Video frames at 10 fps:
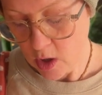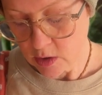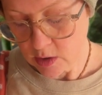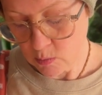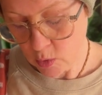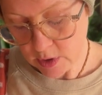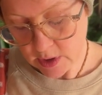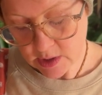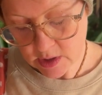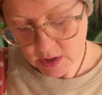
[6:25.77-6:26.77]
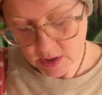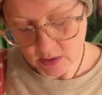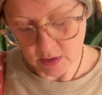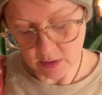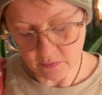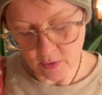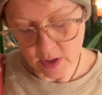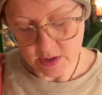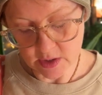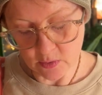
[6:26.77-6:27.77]
The morning is clear and
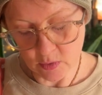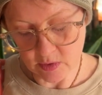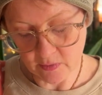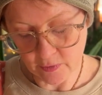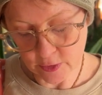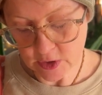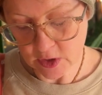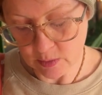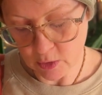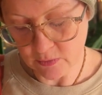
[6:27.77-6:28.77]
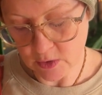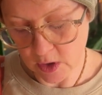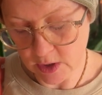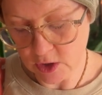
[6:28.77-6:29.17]
frosty with the first glimmer of dawn